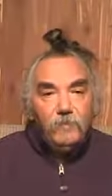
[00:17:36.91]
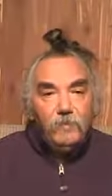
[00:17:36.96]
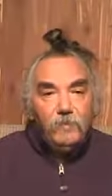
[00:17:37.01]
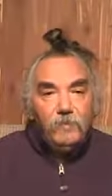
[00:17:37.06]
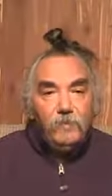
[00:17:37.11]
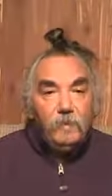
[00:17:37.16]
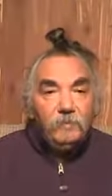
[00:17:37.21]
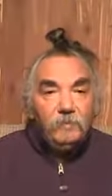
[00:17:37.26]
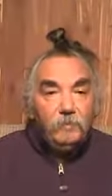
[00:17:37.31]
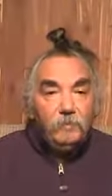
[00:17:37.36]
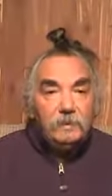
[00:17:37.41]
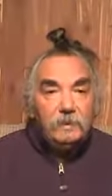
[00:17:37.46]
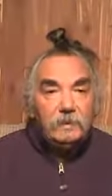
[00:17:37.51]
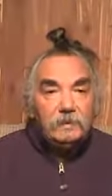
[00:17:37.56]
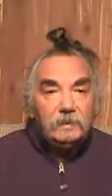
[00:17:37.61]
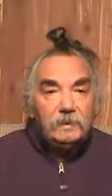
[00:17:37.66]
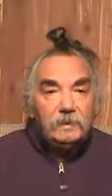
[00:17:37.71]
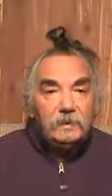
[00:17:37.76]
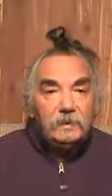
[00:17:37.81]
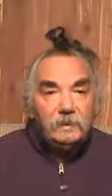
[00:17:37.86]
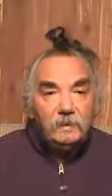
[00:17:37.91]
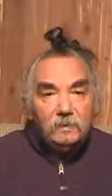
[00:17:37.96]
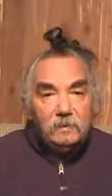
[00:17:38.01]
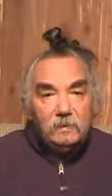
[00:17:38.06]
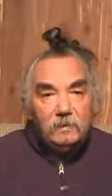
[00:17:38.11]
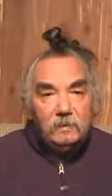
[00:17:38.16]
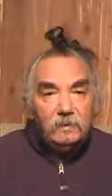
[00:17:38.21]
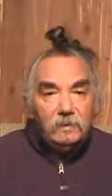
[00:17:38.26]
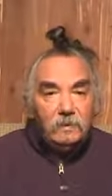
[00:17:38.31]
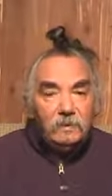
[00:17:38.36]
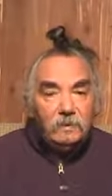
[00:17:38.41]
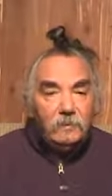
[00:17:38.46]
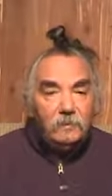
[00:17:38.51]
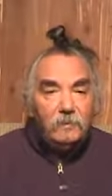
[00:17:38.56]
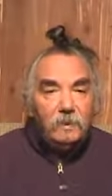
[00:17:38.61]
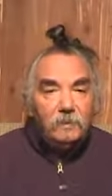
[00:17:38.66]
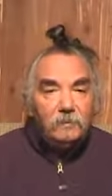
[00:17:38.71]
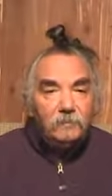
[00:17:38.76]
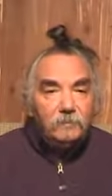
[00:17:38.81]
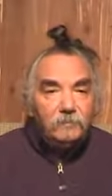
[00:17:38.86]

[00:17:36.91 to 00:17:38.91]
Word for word: You have to be this thing that they're talking about.